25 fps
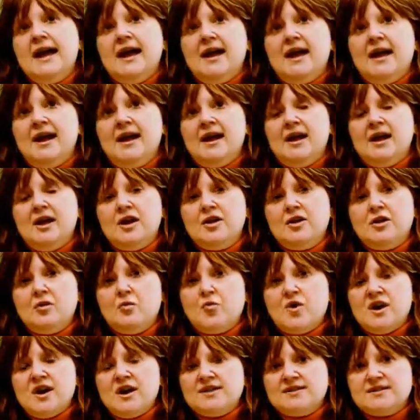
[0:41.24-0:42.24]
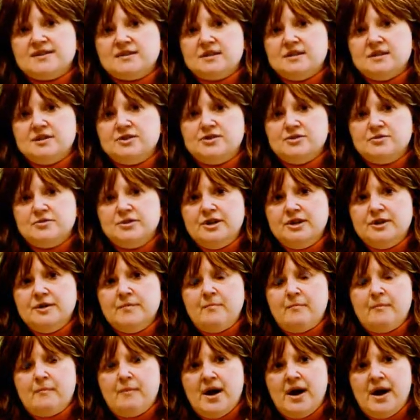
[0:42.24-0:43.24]
And when I started
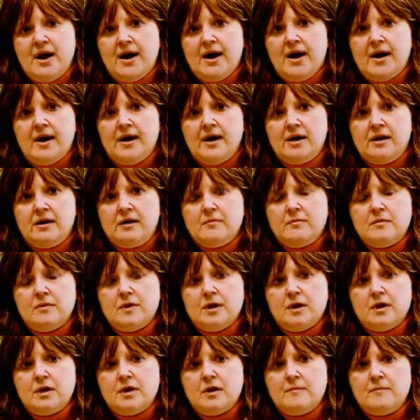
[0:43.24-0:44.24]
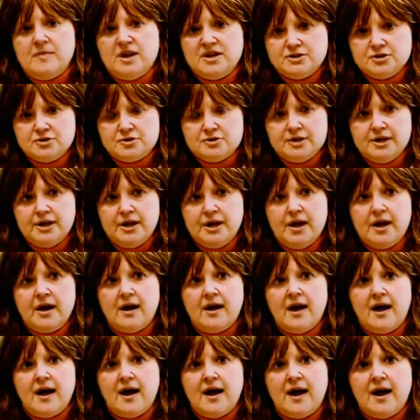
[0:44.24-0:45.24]
doing my
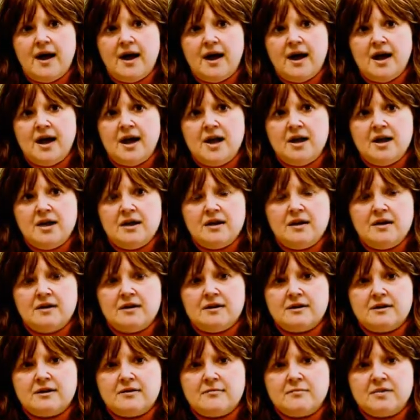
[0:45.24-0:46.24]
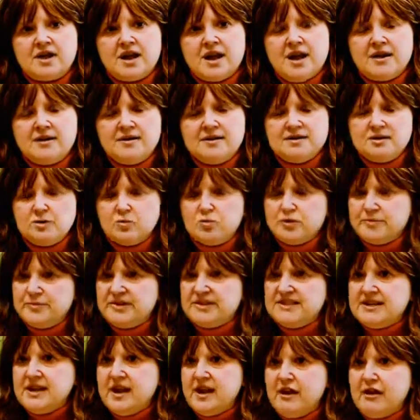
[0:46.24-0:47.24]
mentoring, I got into
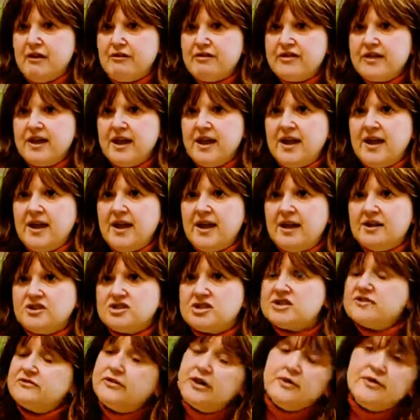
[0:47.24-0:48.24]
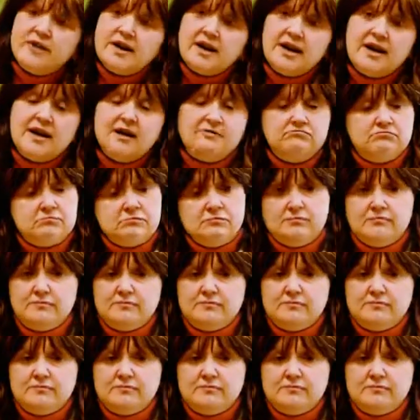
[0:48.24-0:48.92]
women's health and just found that I,